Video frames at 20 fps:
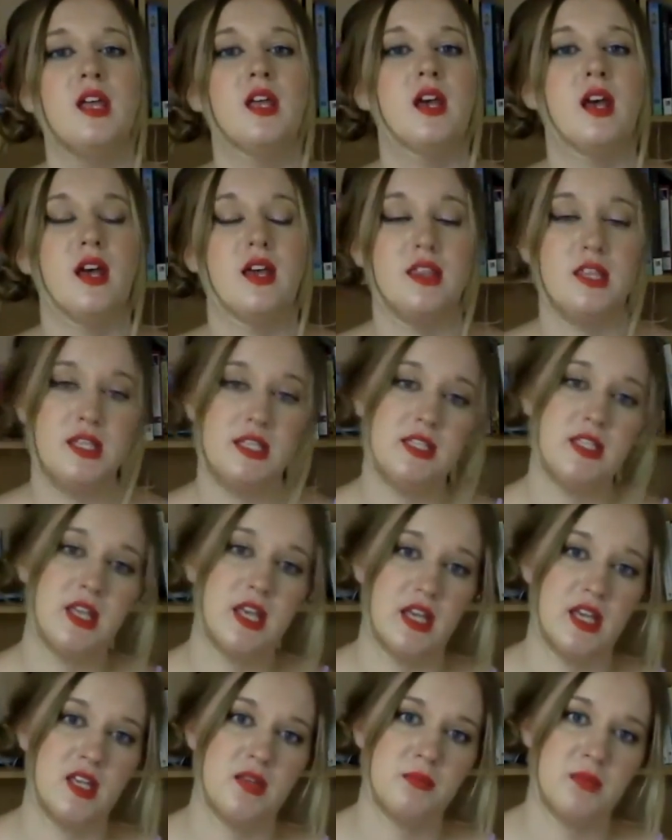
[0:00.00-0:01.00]
And this
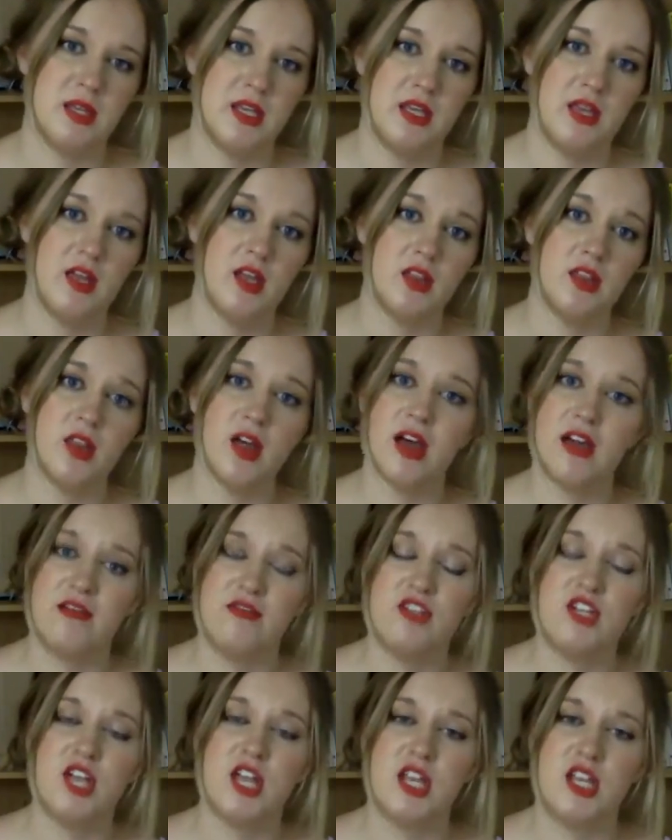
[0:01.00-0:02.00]
can be
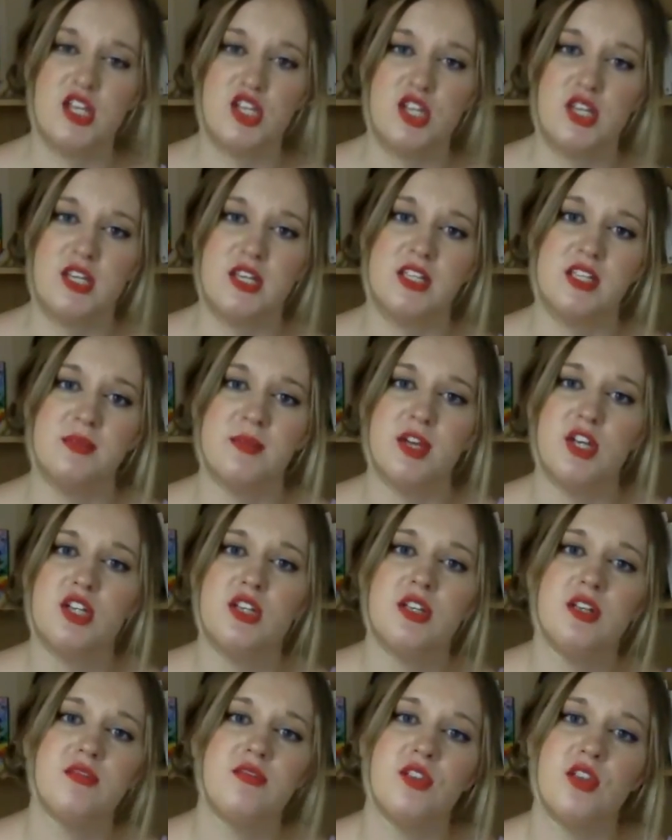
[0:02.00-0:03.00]
life-changing,
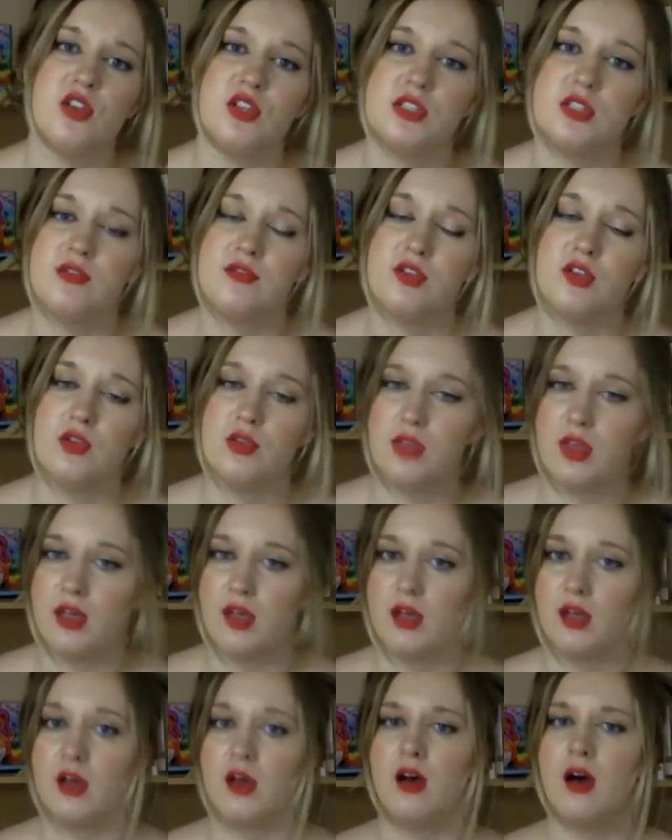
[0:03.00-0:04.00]
especially for those of you that
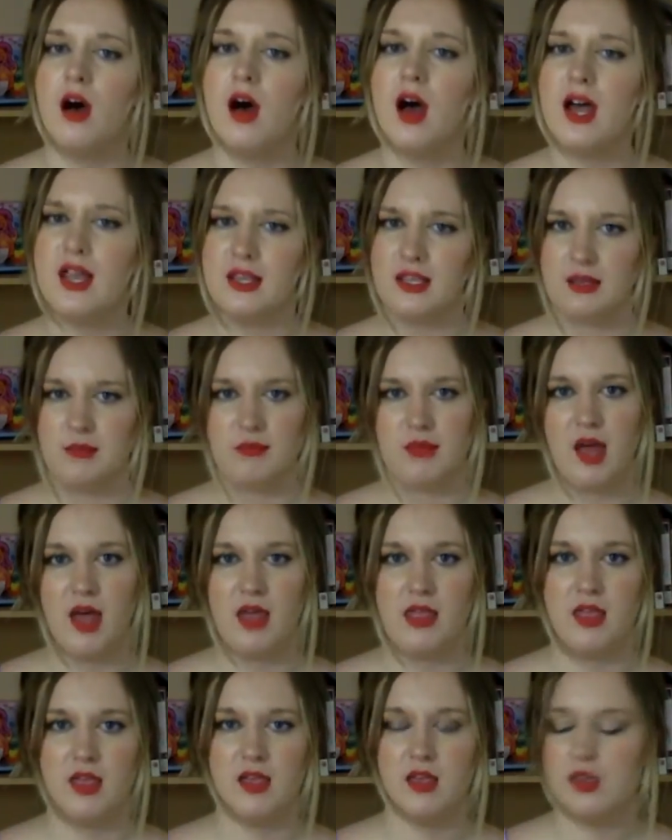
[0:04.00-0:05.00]
are highly
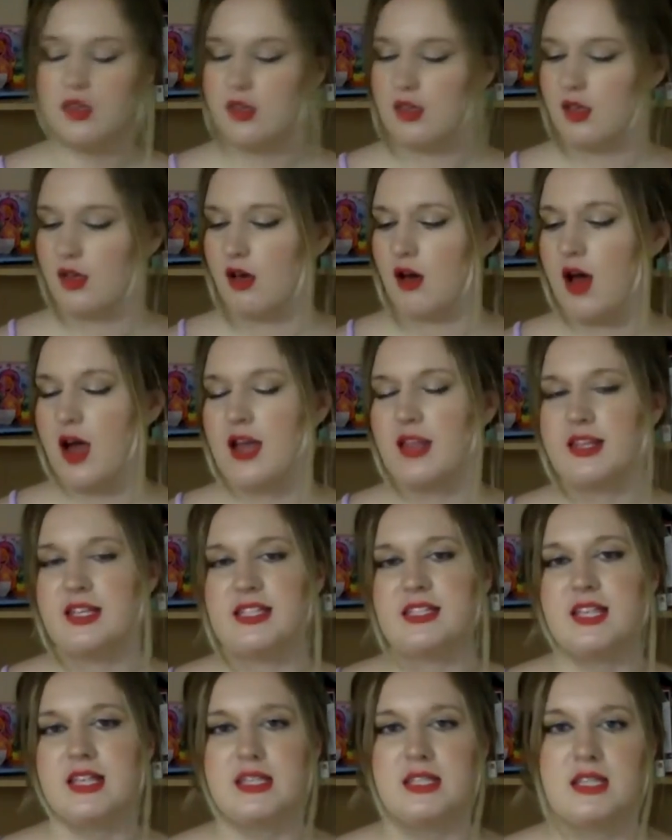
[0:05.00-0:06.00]
empathic, highly
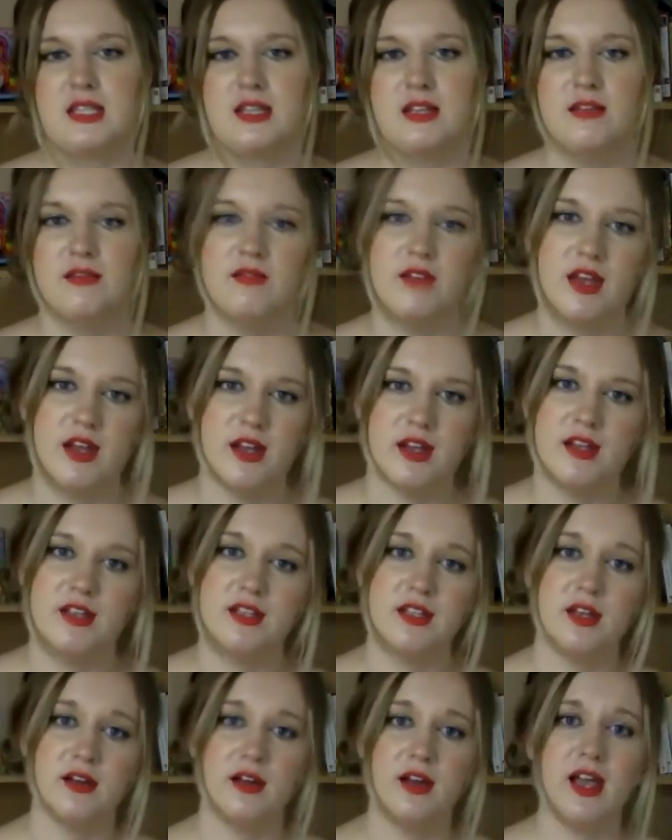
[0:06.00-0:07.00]
sensitive, and
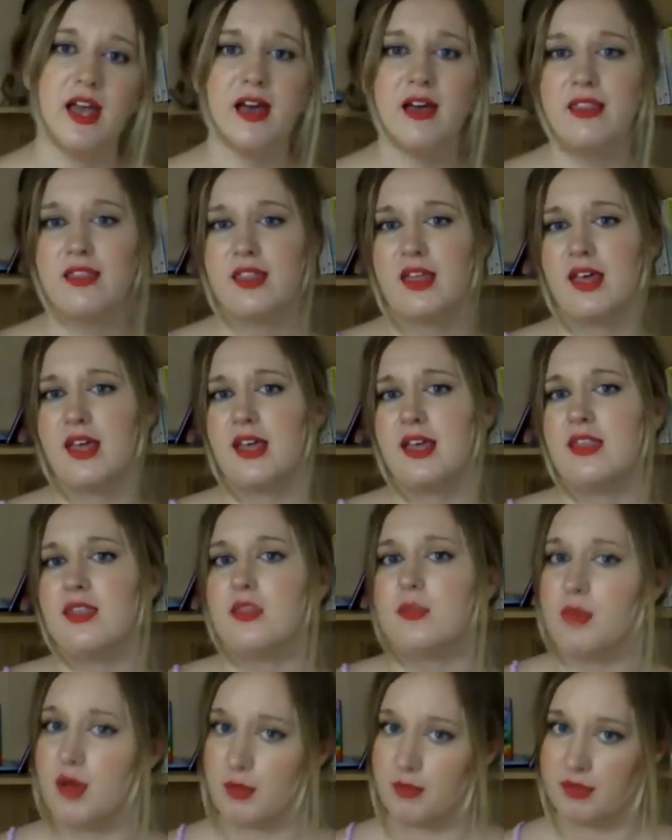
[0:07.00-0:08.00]
are out there in the
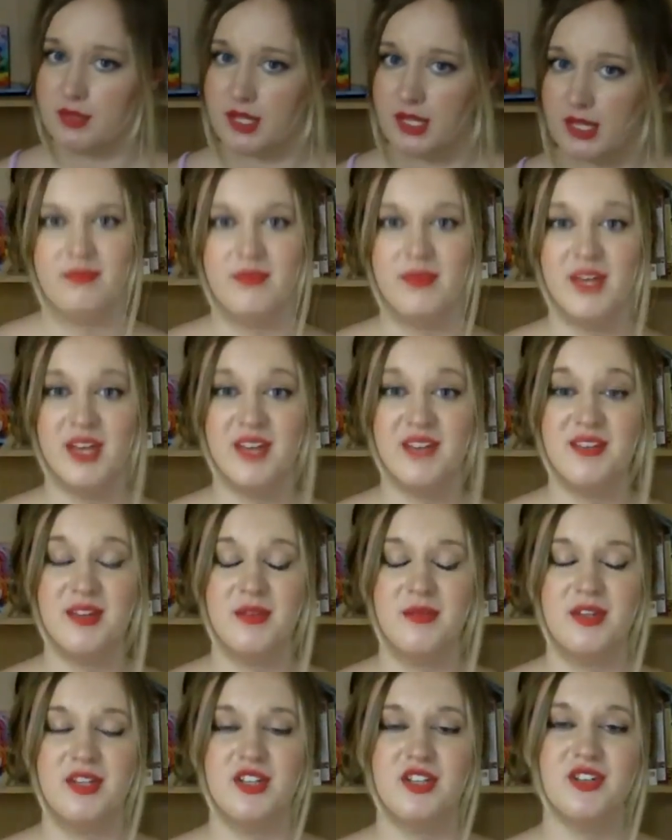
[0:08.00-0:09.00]
public. If you
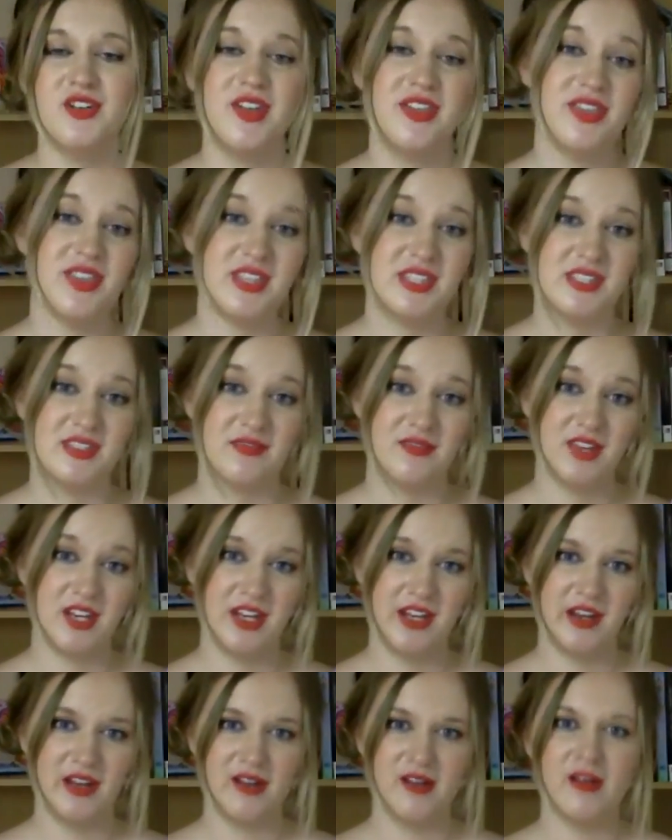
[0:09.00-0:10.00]
enjoyed this
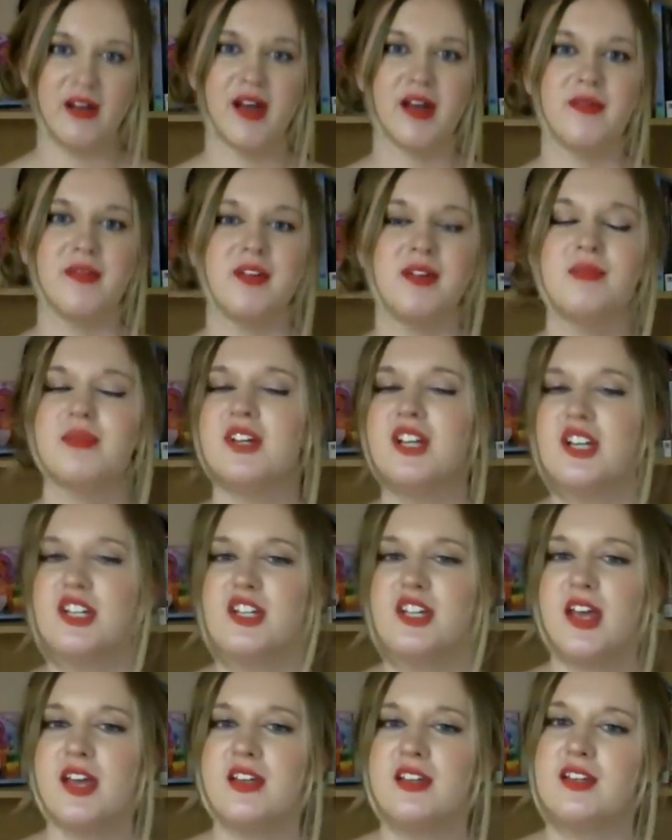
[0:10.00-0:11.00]
video, I would
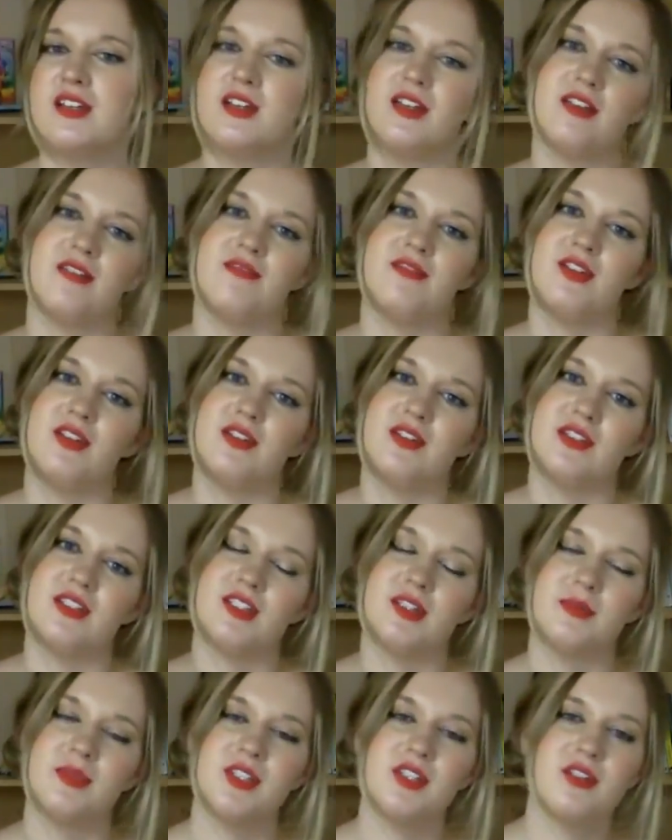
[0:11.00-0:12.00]
appreciate it if you could
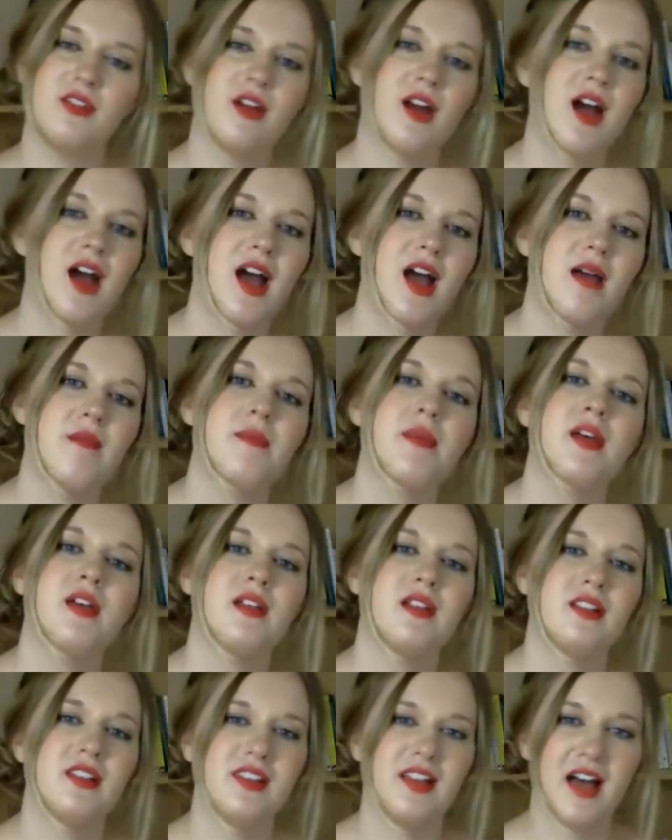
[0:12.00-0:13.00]
subscribe,
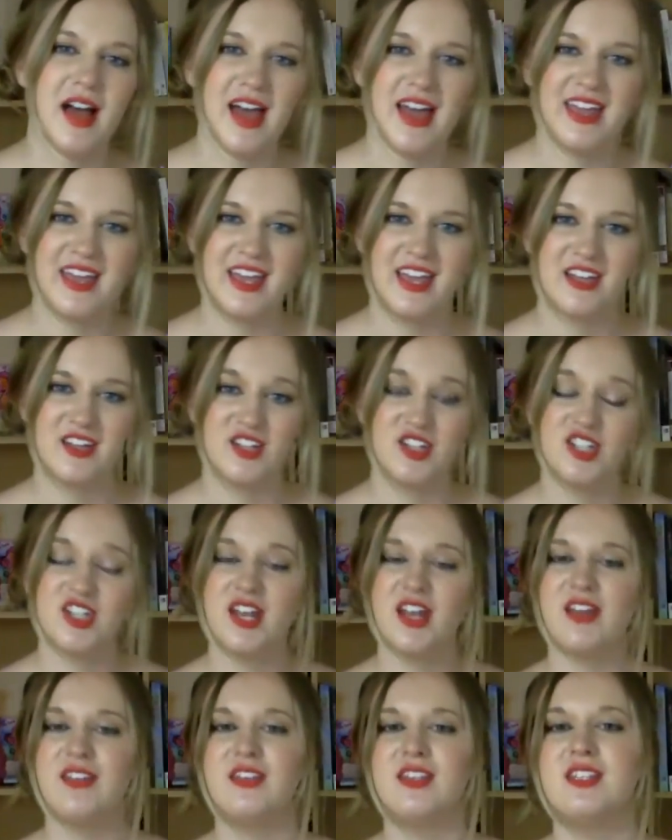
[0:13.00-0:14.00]
like, and
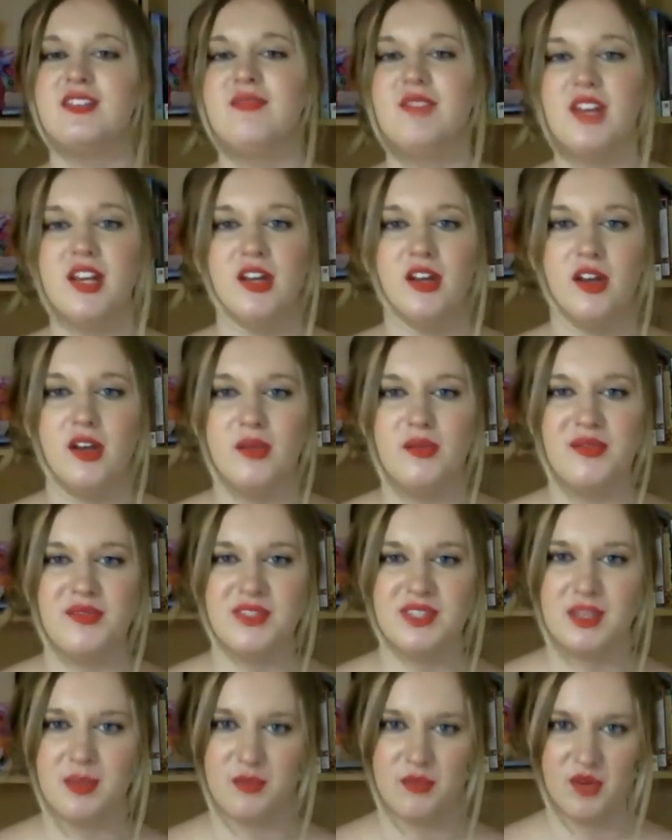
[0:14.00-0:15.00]
share this video with
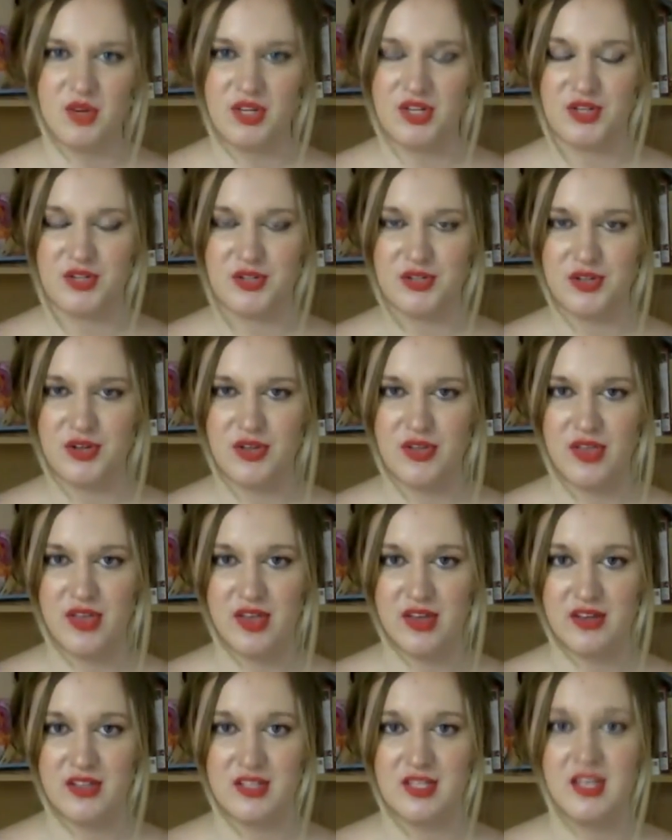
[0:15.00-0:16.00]
somebody you know
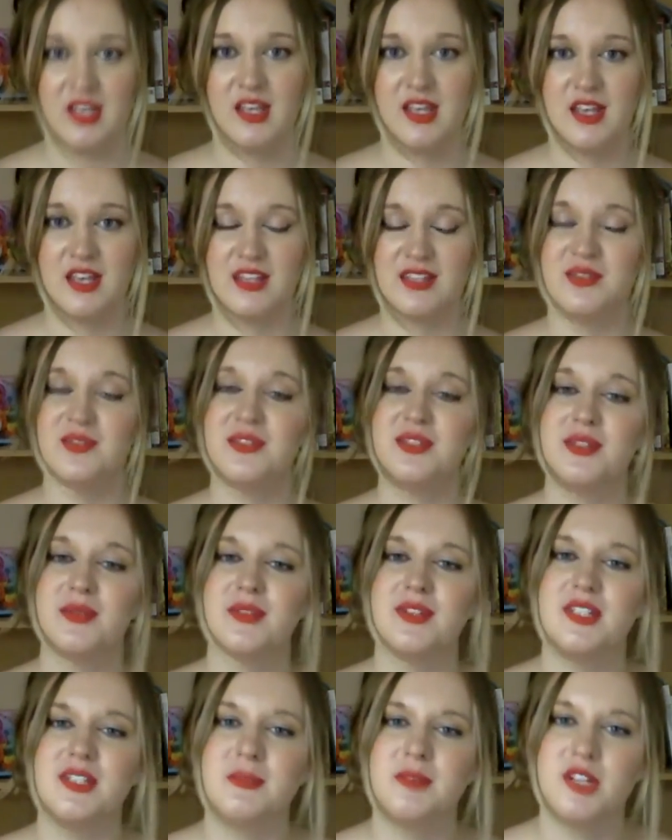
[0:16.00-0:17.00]
that is also
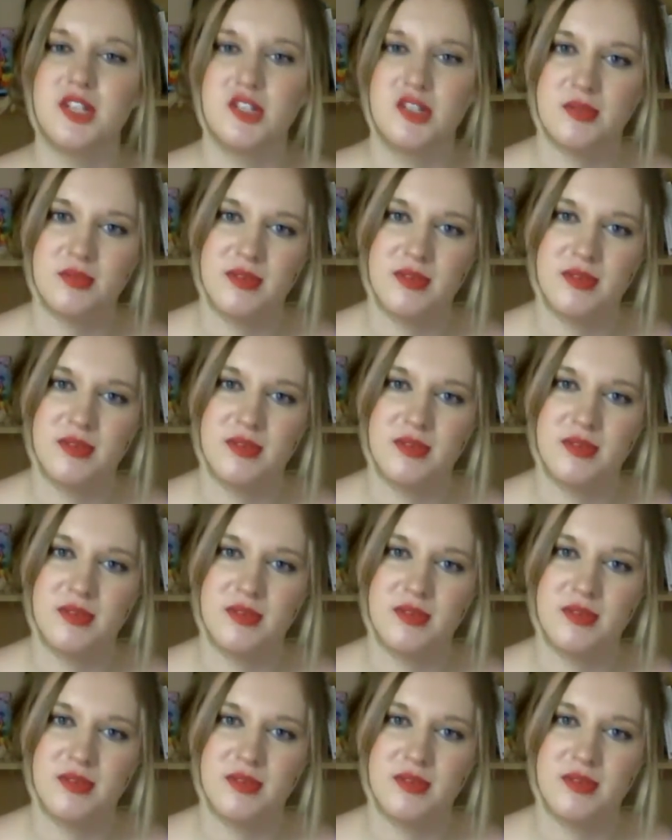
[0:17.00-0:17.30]
into spiritual